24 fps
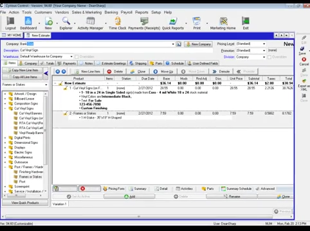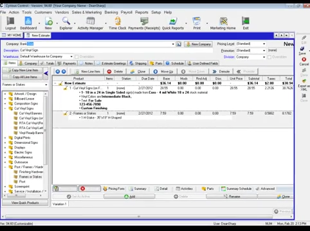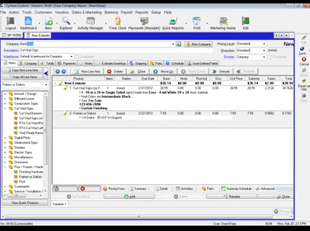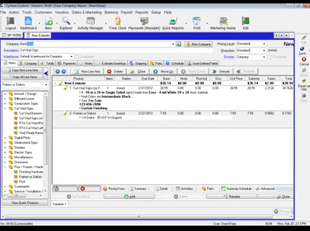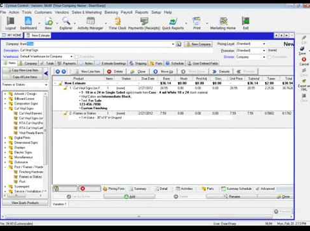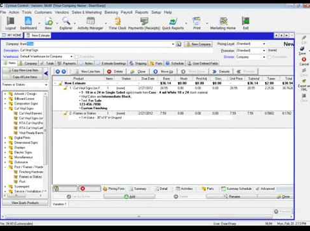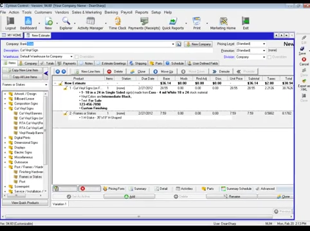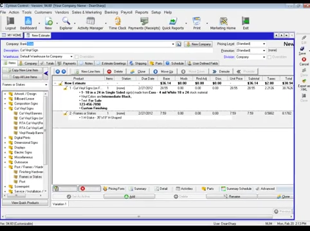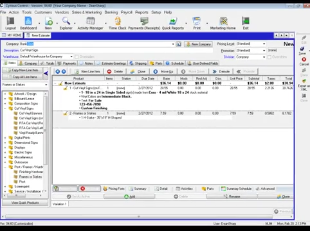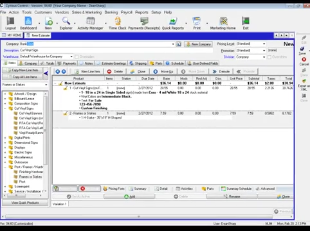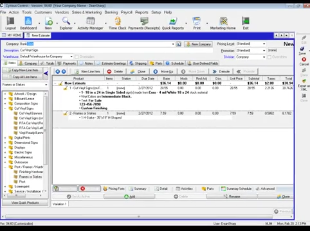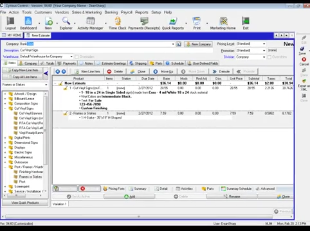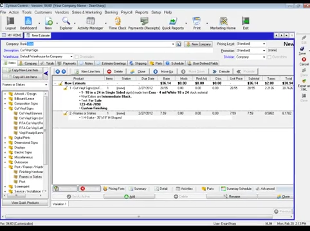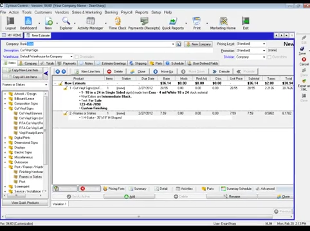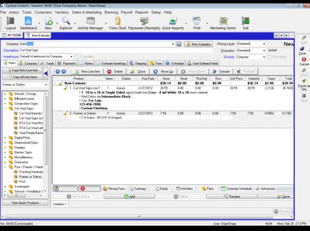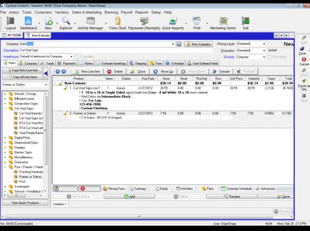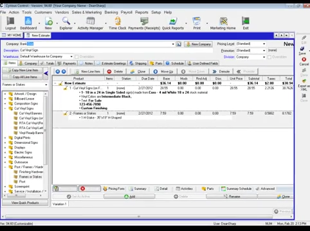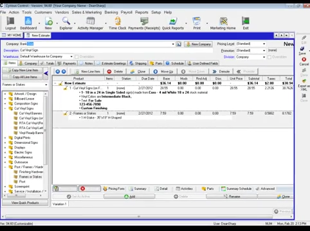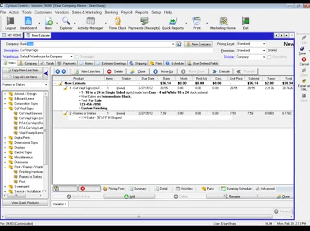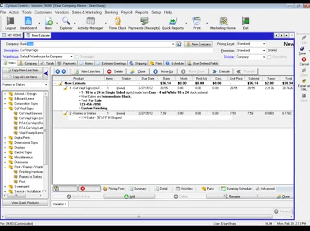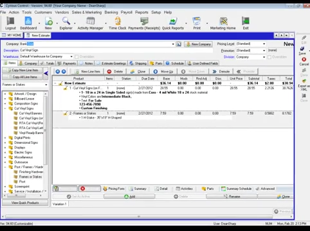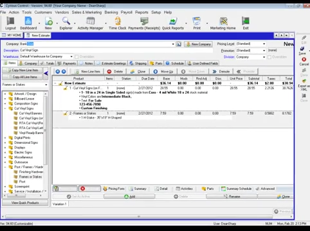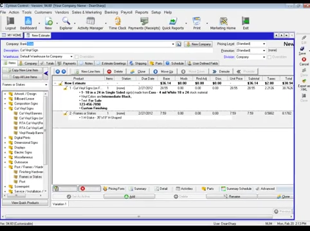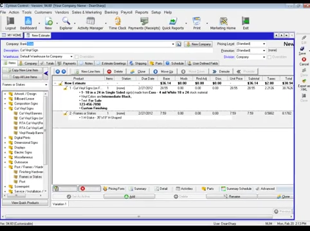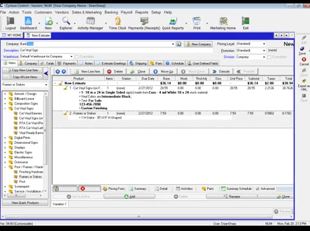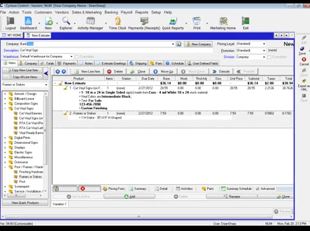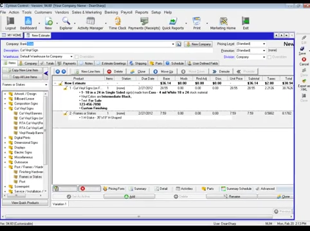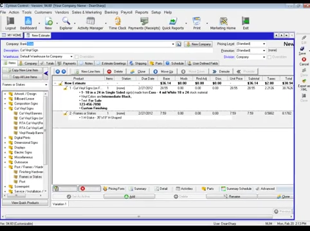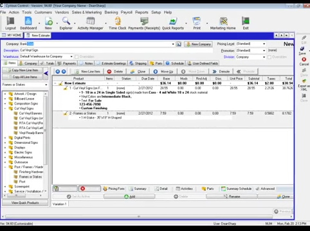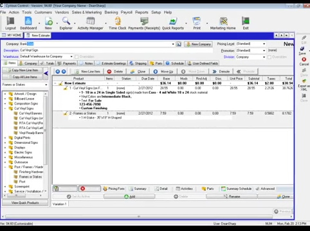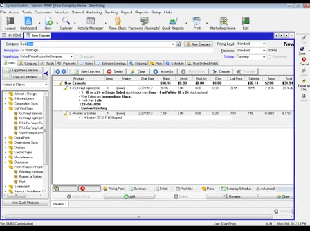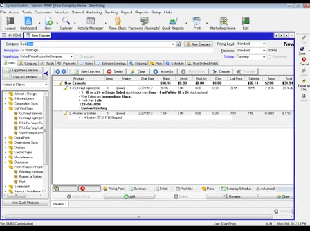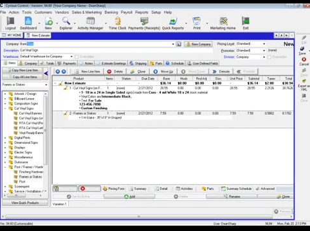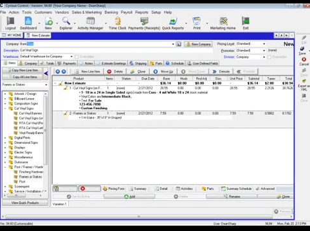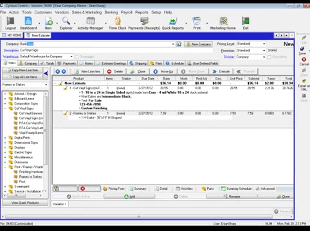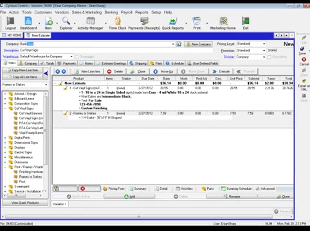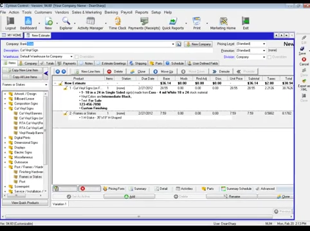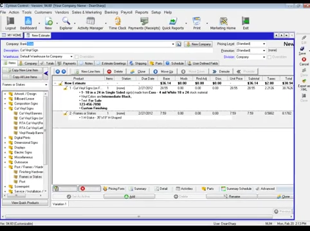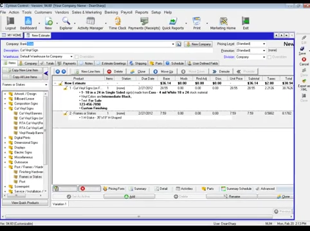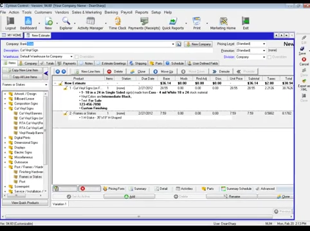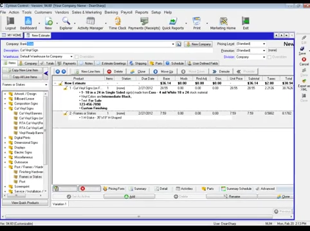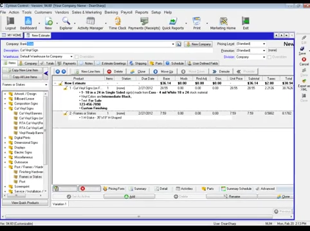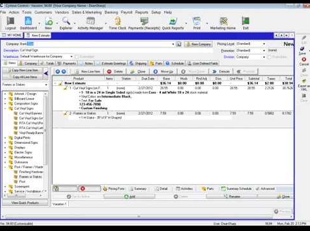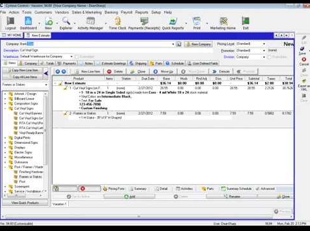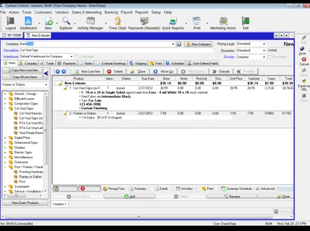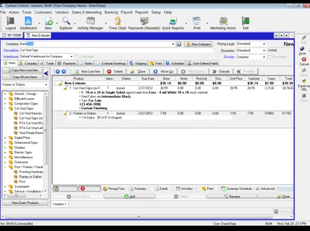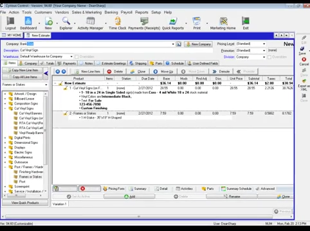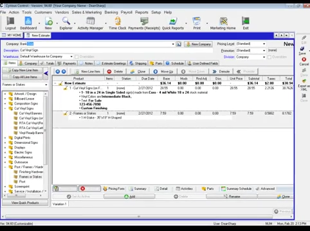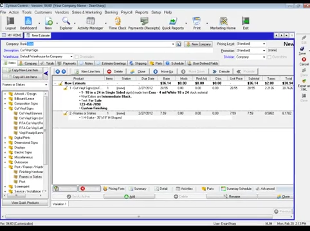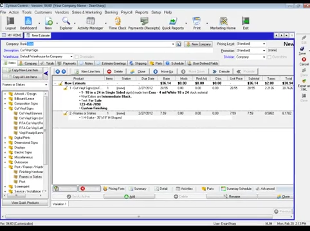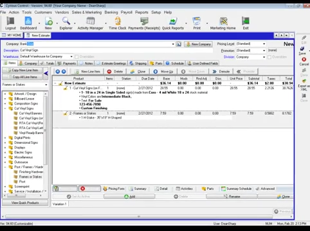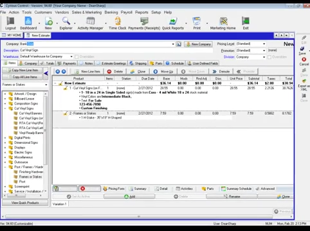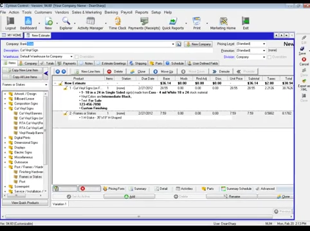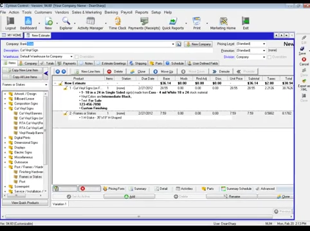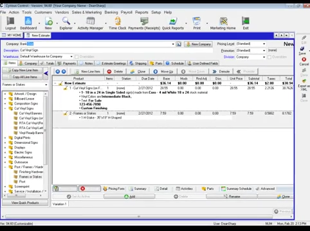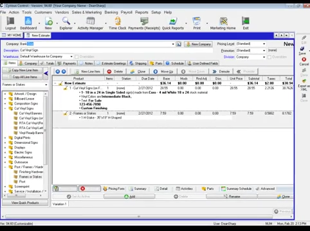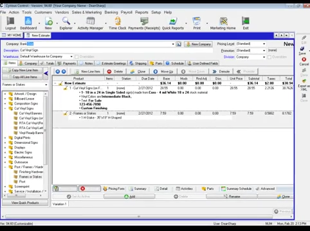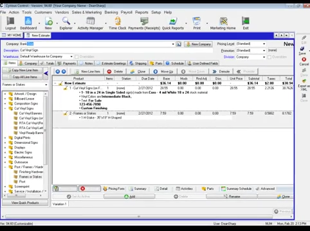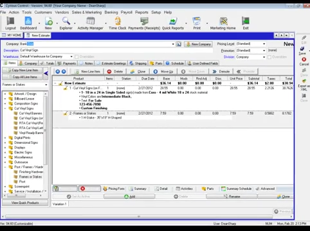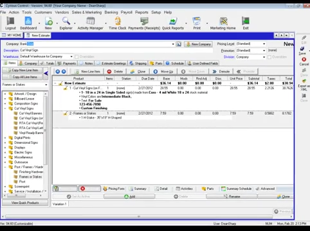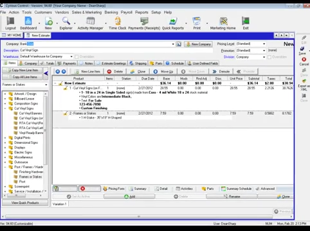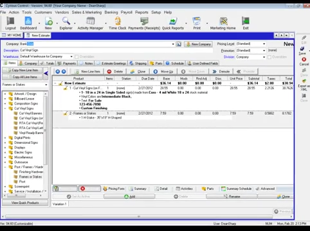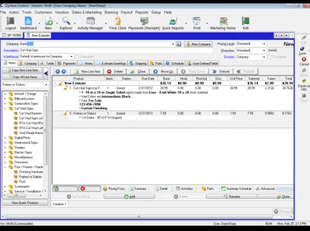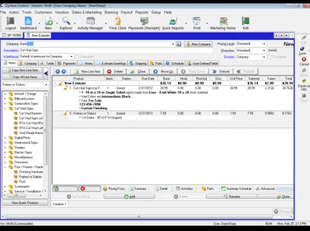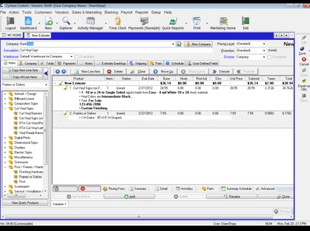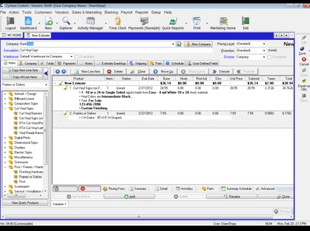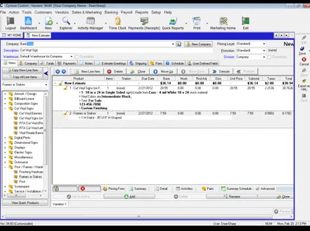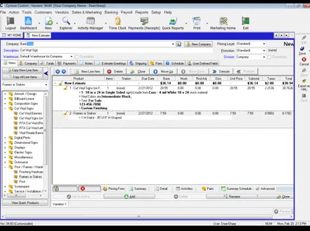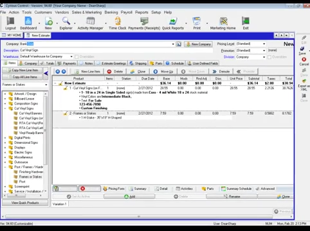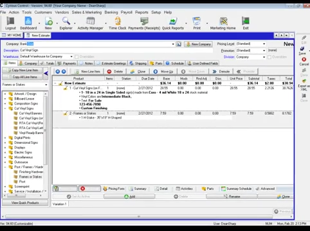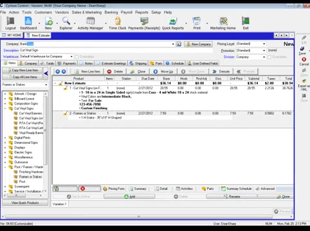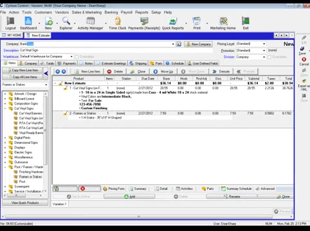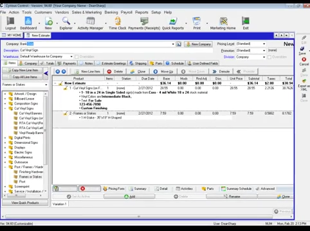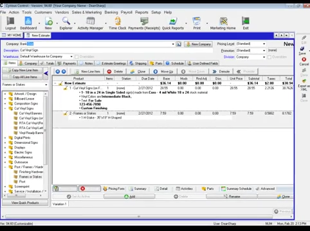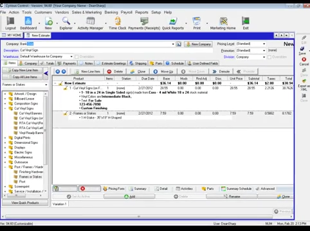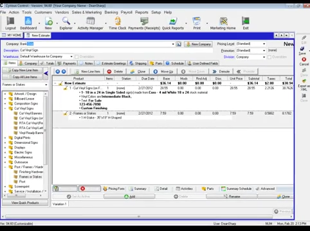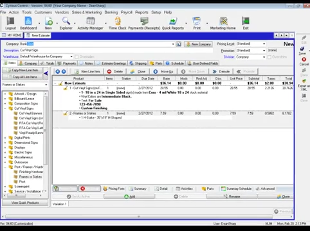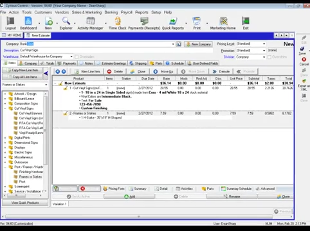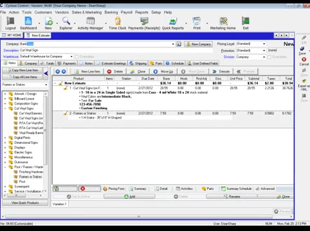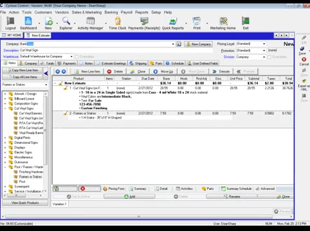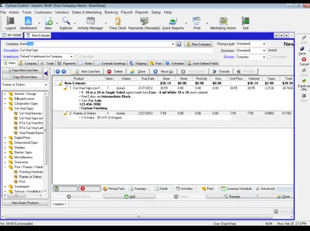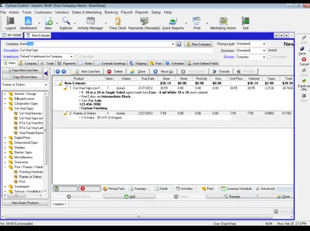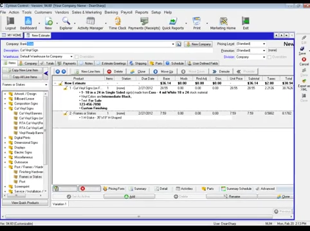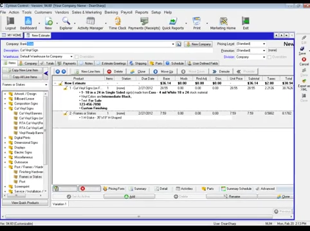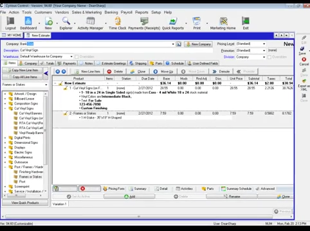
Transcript: [unreadable: no face in view]